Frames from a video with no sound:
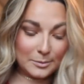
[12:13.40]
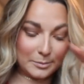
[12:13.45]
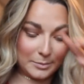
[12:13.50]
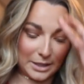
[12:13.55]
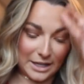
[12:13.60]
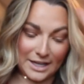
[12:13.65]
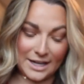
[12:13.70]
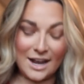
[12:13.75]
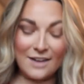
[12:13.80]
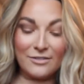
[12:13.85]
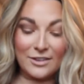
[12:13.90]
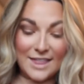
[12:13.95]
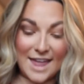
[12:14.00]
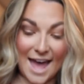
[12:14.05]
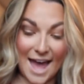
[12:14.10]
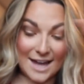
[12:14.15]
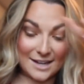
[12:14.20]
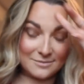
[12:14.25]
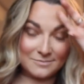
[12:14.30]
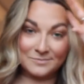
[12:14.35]
But enough of
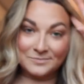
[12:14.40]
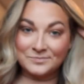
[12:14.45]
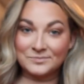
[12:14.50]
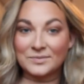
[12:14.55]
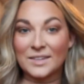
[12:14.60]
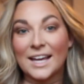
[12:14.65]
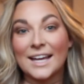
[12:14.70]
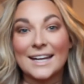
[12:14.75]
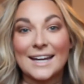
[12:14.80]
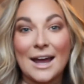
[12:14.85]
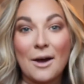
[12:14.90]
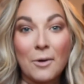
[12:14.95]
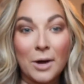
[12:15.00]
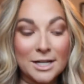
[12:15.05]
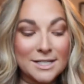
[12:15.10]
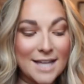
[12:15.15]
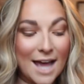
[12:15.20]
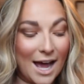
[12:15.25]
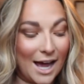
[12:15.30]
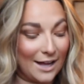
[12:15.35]
that. Now
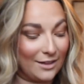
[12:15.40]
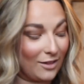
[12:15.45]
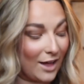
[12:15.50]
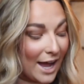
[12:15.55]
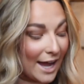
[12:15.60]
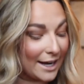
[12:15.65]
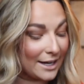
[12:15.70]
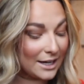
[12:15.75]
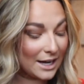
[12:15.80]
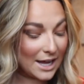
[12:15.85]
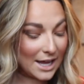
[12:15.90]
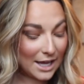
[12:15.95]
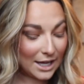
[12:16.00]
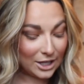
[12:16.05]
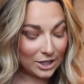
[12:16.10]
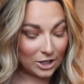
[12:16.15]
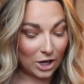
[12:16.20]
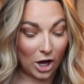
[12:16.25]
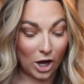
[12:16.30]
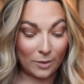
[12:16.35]
on to highlight.
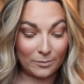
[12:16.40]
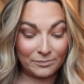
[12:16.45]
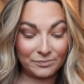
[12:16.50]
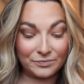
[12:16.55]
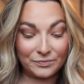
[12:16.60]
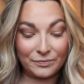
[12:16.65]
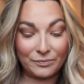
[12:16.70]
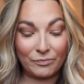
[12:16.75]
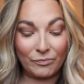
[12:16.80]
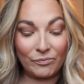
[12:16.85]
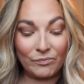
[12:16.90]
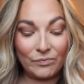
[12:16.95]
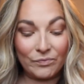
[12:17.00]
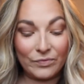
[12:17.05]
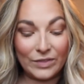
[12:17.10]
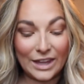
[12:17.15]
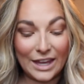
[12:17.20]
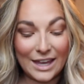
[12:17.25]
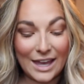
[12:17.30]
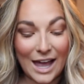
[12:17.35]
Y'all,
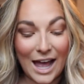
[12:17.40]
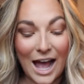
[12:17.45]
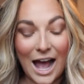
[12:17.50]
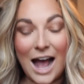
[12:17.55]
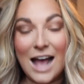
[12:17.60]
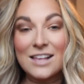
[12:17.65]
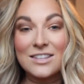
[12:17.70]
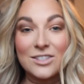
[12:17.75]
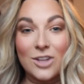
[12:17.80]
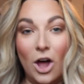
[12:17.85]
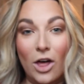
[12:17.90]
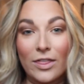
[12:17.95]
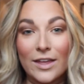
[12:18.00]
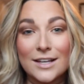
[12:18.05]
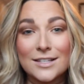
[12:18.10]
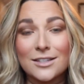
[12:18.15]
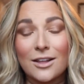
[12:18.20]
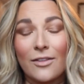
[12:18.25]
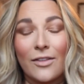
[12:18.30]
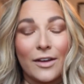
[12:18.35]
I saw
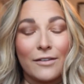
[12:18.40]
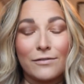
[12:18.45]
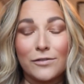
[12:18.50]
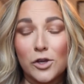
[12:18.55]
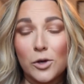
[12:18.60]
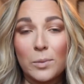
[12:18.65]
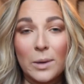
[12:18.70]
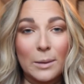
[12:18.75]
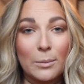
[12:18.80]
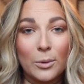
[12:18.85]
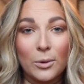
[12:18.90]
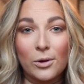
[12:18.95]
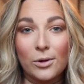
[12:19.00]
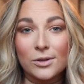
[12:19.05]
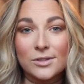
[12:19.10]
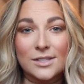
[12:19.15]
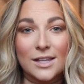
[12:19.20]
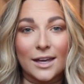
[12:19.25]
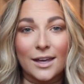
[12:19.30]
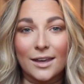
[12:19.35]
this on a few
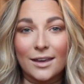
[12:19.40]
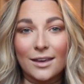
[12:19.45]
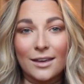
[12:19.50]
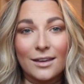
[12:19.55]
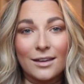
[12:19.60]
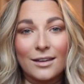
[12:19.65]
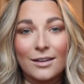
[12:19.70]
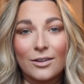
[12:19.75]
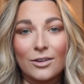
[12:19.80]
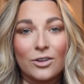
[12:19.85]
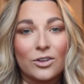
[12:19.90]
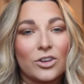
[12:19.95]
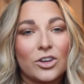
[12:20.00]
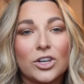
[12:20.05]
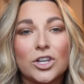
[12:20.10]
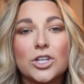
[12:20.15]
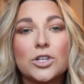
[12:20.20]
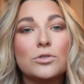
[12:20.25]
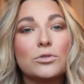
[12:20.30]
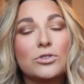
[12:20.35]
people's, like,
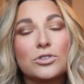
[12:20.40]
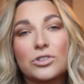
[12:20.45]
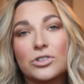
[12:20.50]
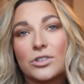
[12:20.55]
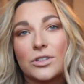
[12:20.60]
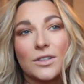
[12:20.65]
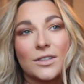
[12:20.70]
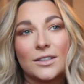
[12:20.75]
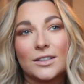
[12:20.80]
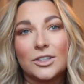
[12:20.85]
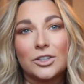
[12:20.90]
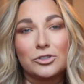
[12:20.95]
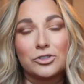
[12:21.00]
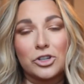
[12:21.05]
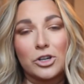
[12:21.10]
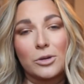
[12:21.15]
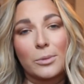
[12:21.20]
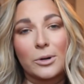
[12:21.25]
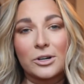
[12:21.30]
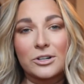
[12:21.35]
huge
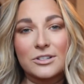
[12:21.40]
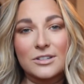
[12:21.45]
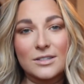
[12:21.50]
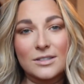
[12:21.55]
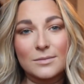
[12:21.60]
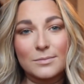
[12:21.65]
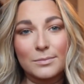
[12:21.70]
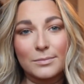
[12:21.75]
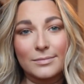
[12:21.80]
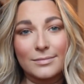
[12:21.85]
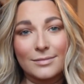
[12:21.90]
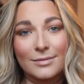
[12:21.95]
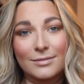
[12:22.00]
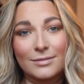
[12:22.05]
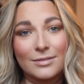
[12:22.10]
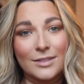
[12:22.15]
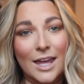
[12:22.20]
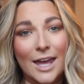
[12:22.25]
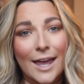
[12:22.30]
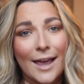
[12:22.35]
YouTubers
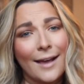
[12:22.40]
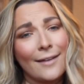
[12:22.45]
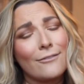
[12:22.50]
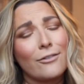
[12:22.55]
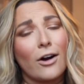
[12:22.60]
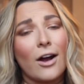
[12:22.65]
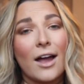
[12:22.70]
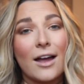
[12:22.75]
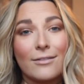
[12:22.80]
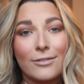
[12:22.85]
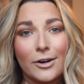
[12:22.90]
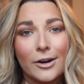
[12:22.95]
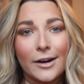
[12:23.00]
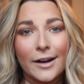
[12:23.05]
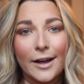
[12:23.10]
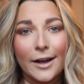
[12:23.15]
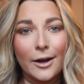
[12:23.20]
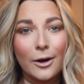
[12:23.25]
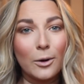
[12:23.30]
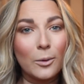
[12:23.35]
thing forever
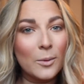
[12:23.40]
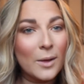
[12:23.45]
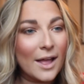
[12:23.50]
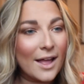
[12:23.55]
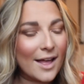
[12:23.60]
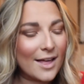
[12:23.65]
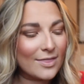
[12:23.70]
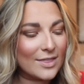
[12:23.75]
ago.